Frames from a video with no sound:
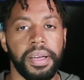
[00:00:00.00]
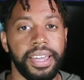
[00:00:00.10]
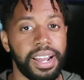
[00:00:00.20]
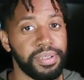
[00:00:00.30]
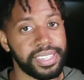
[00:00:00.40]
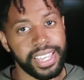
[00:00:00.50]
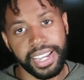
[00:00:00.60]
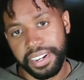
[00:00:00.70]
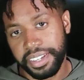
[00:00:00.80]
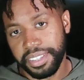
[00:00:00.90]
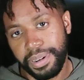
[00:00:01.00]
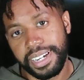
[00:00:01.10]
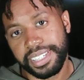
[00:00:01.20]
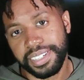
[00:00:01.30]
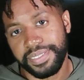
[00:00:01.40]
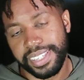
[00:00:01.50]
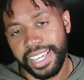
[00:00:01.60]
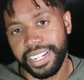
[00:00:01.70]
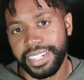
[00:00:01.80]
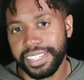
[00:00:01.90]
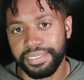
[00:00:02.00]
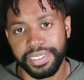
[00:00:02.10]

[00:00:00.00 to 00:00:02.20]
And I would say another positive is that it doesn't